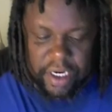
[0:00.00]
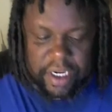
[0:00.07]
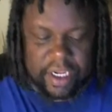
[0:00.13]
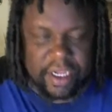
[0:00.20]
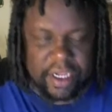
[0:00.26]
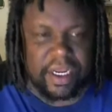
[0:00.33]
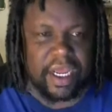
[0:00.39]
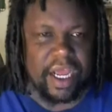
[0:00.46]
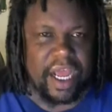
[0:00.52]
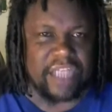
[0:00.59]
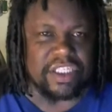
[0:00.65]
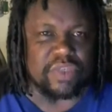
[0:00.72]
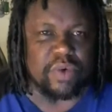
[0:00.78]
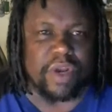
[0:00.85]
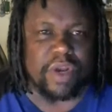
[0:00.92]
And uh, I
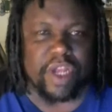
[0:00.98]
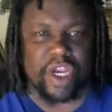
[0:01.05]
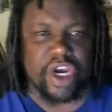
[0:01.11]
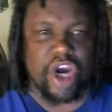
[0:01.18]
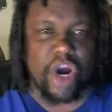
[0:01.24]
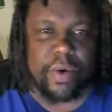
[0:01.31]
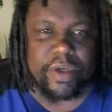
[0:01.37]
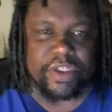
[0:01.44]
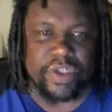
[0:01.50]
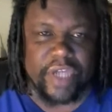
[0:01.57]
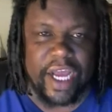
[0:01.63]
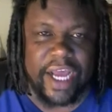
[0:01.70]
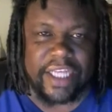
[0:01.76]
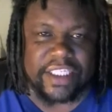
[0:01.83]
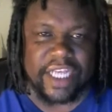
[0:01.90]
just want to encourage you
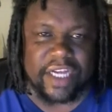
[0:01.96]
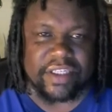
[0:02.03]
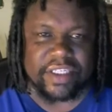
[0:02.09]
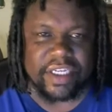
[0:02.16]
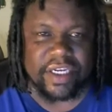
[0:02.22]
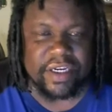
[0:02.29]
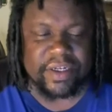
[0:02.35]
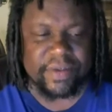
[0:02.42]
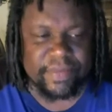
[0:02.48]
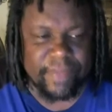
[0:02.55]
guys out there.